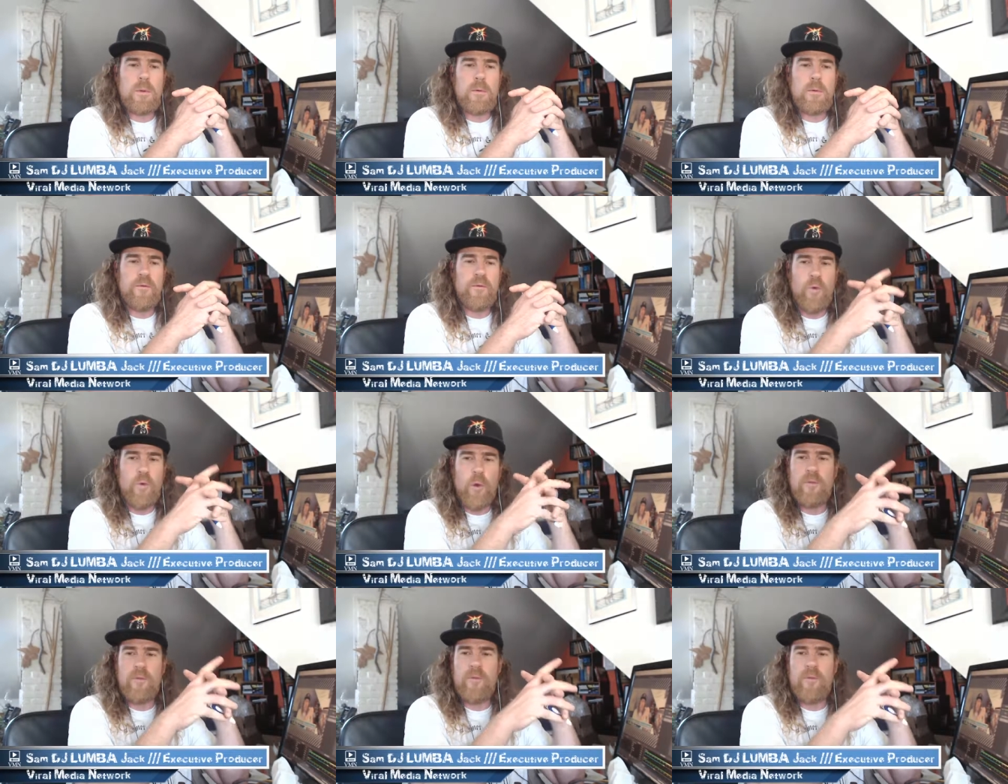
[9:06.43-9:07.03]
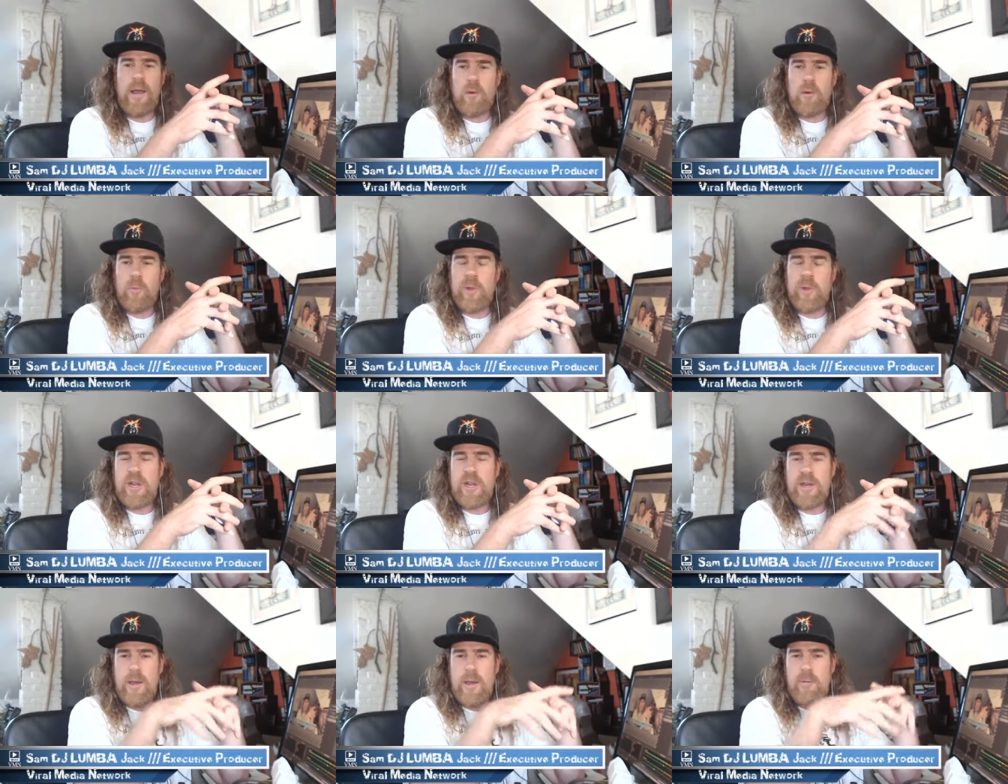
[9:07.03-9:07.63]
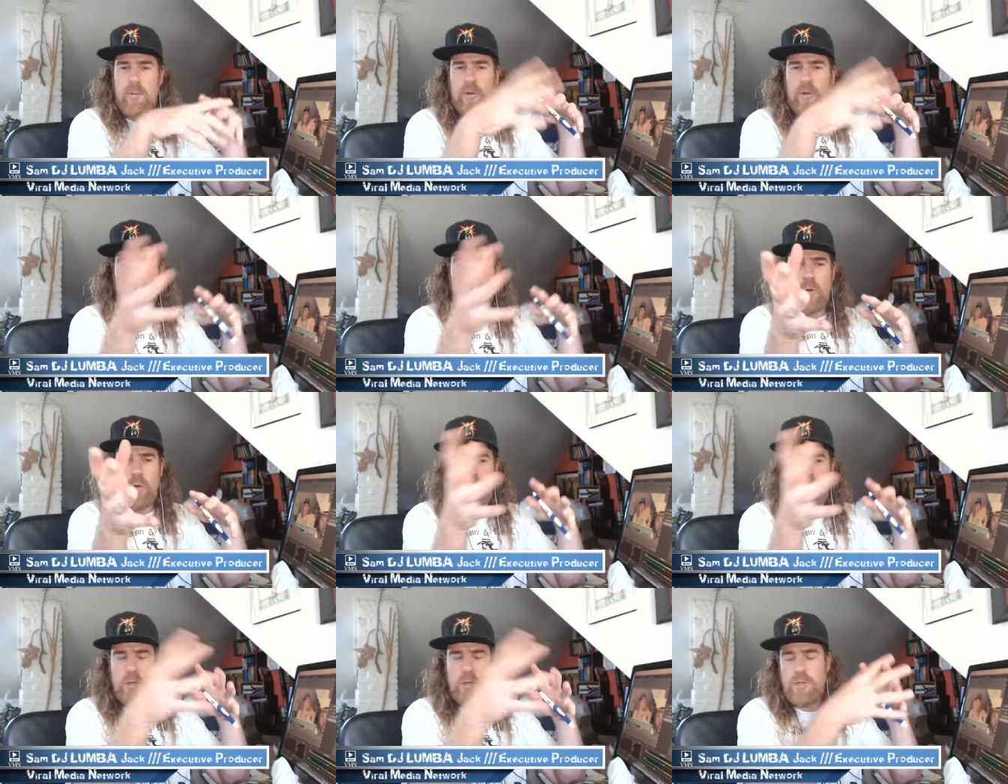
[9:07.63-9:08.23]
for Viral Media Network, for
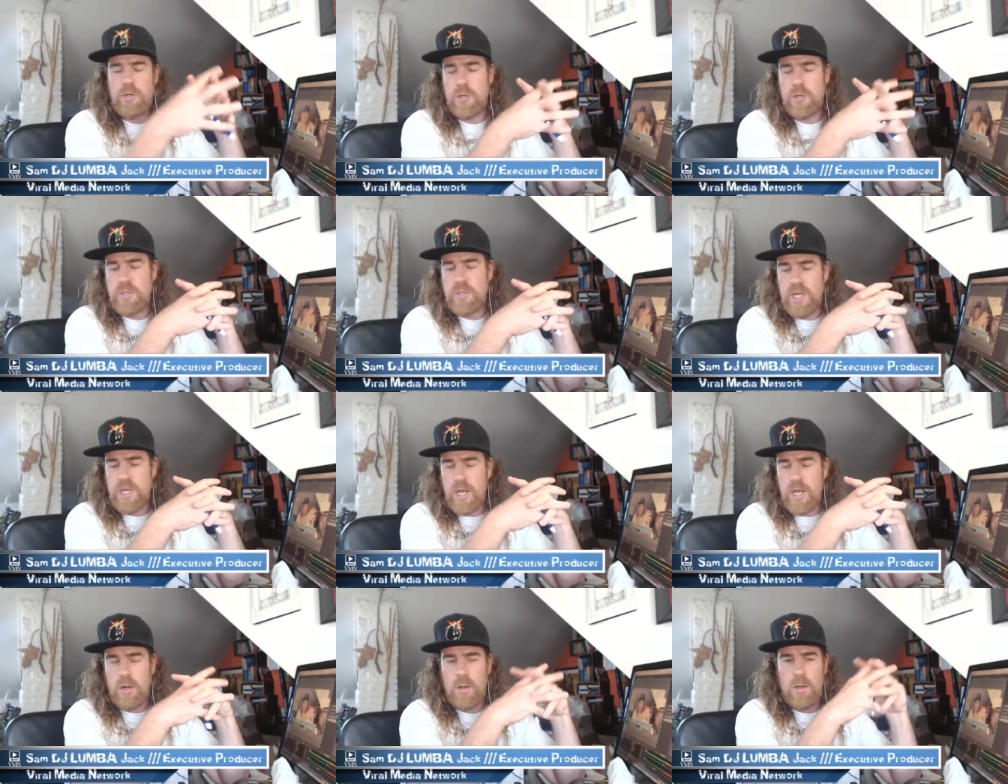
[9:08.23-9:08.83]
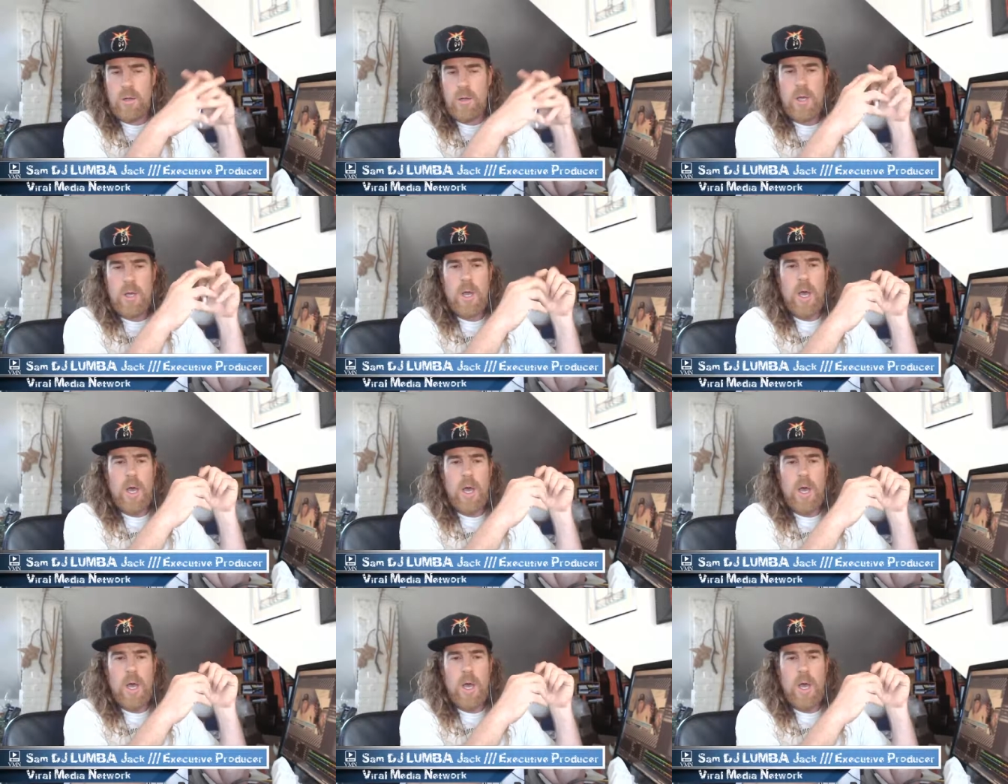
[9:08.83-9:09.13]
the YouTube channel.